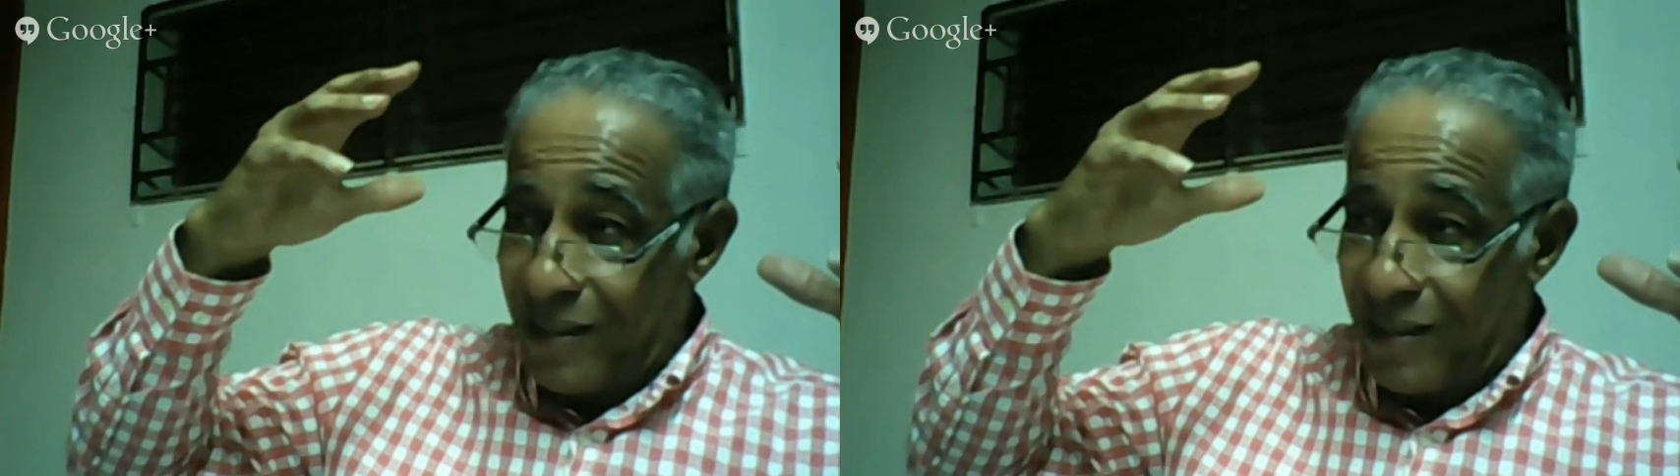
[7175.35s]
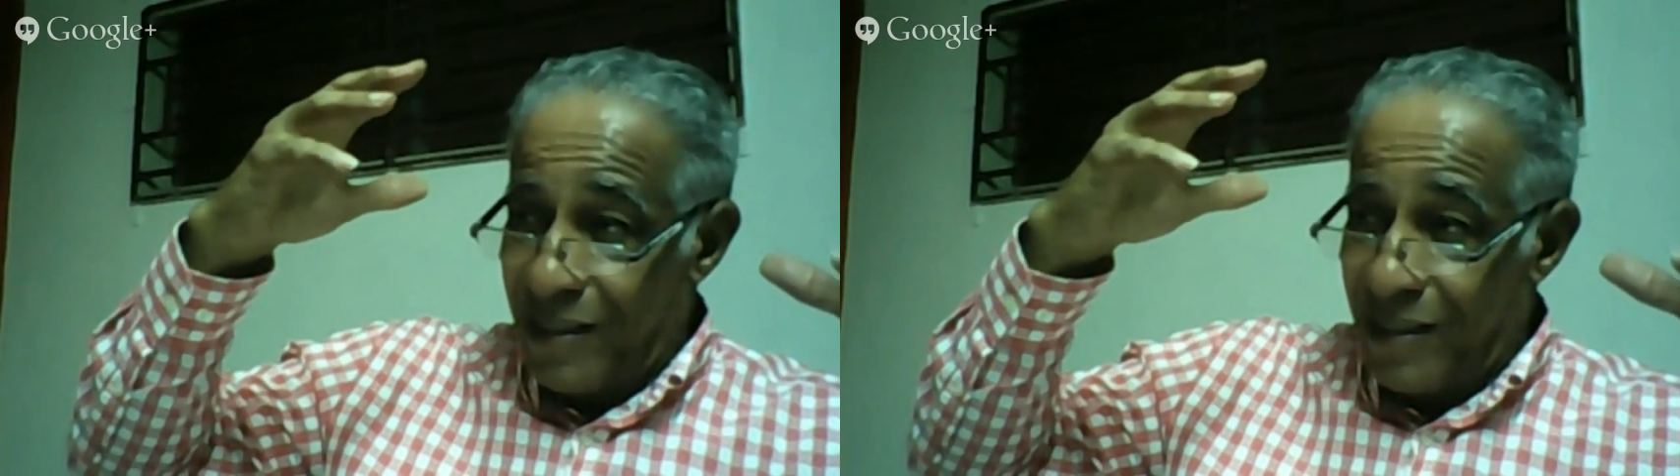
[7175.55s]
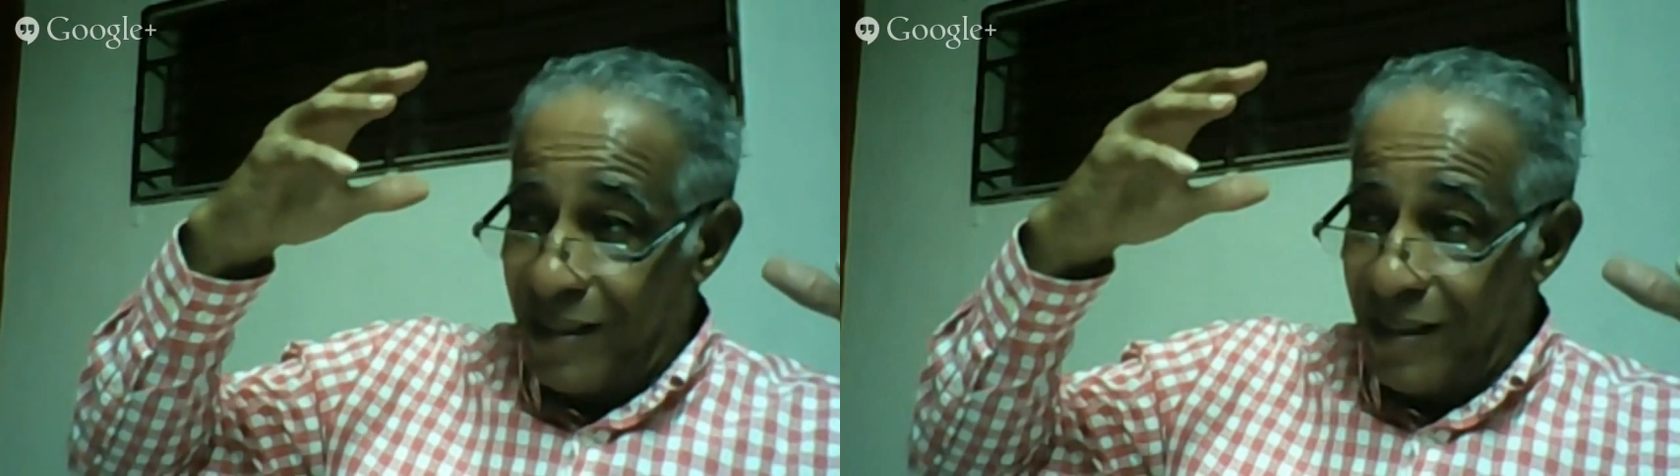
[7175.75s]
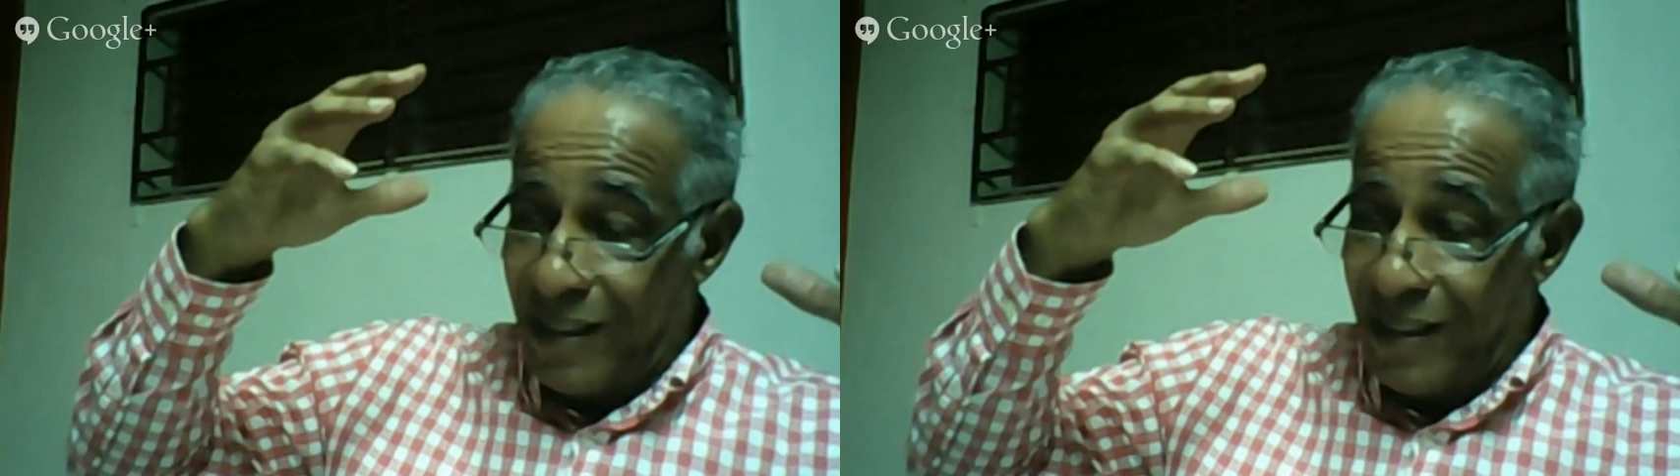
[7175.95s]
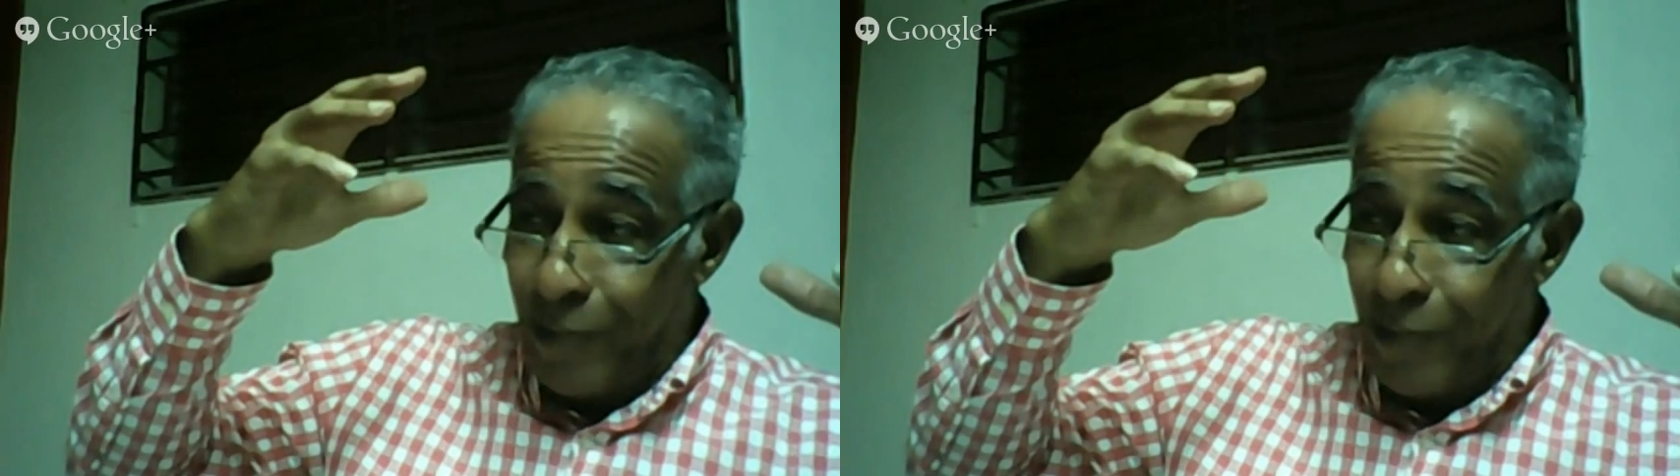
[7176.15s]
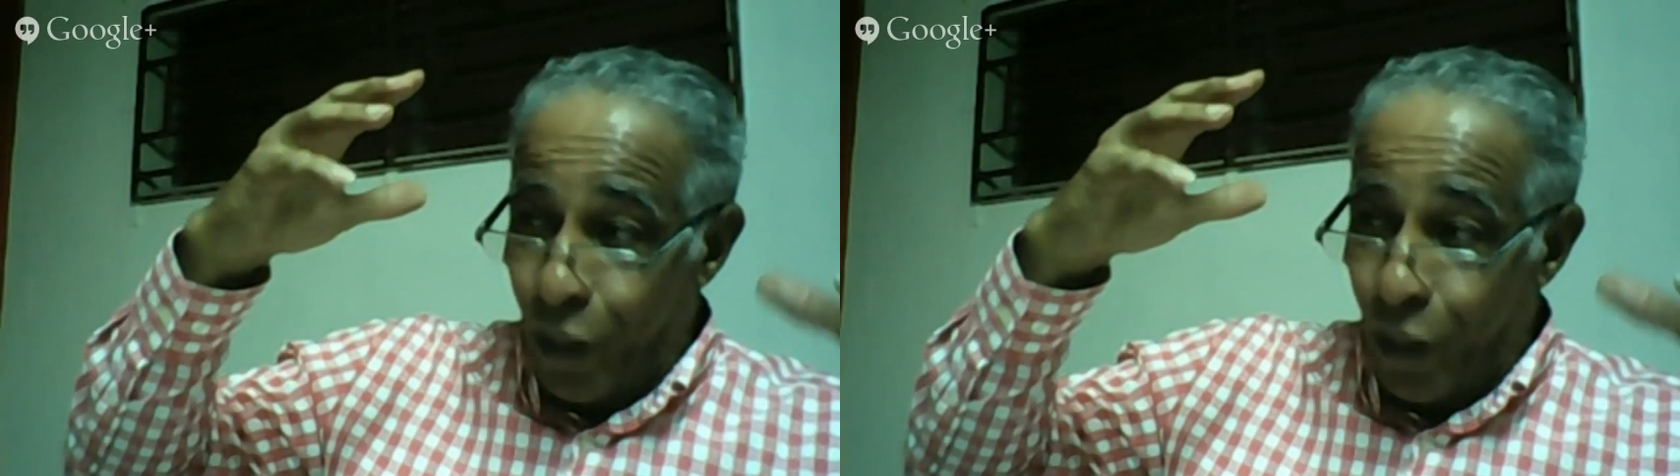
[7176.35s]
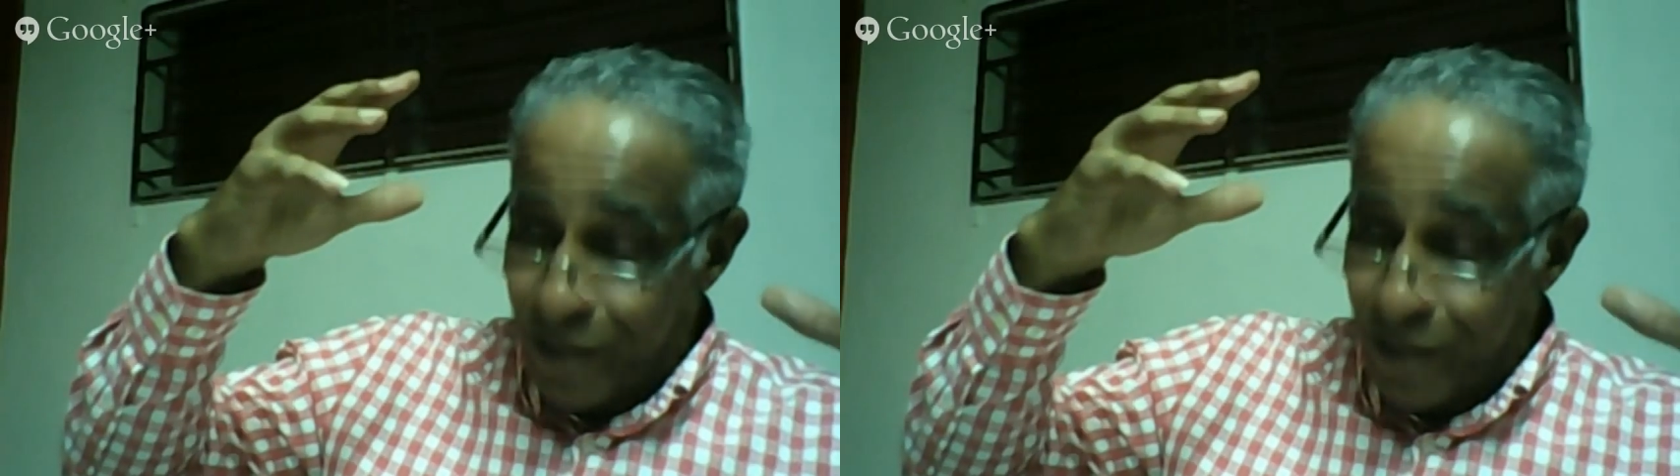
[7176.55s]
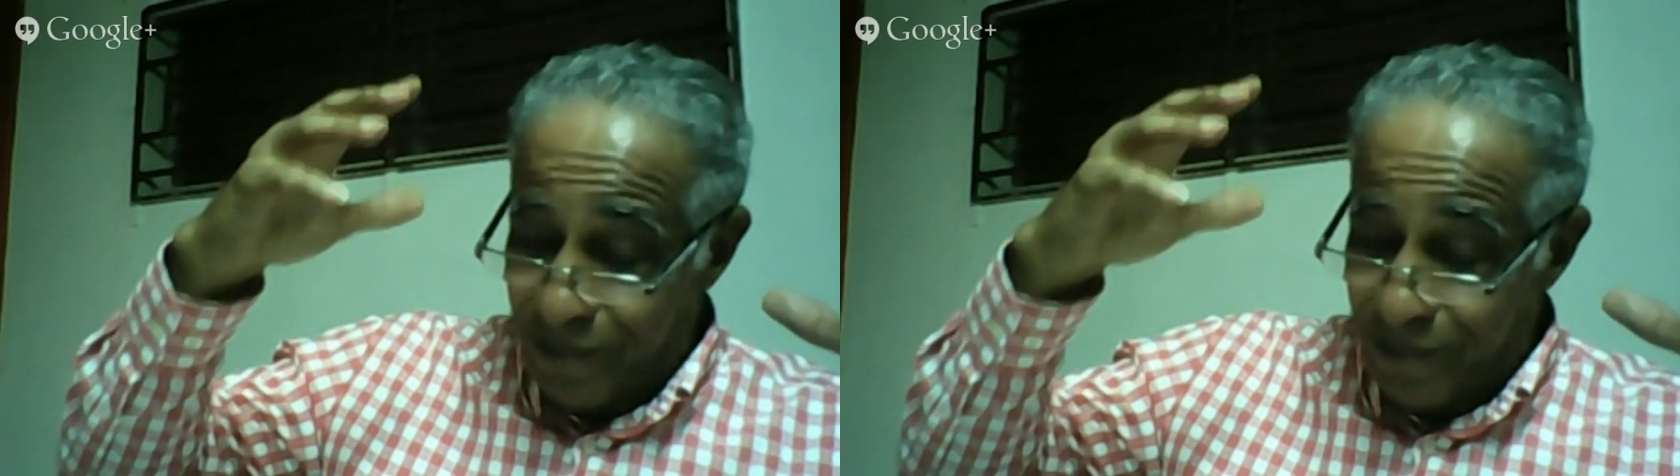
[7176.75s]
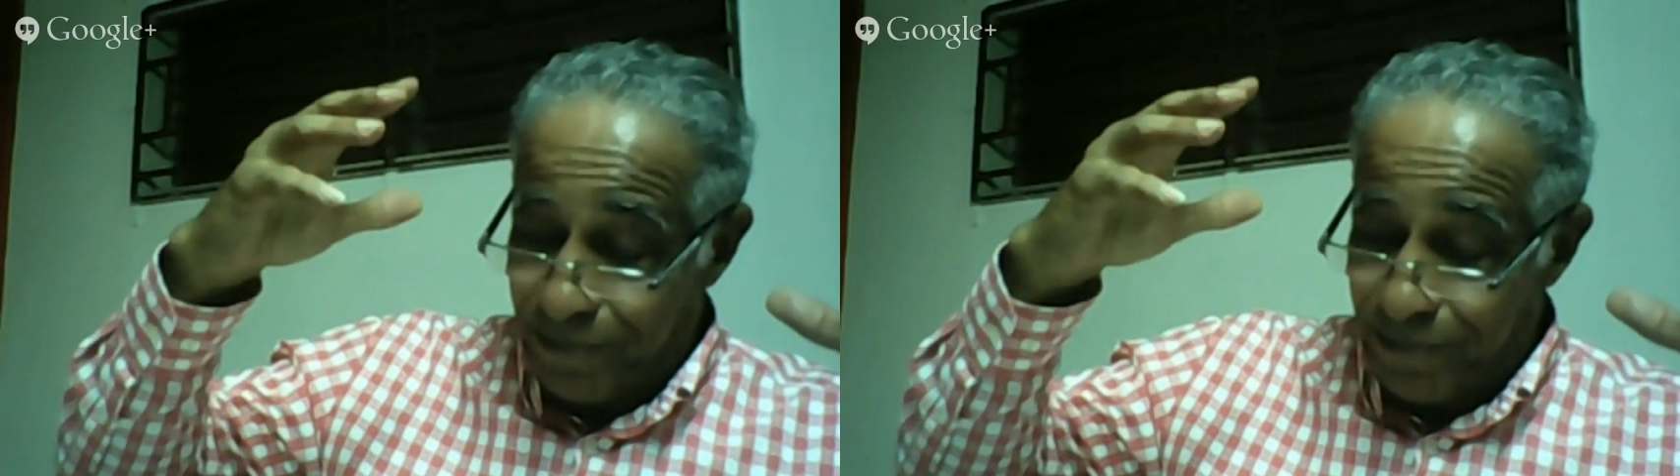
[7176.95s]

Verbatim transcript: He's a, he becomes a,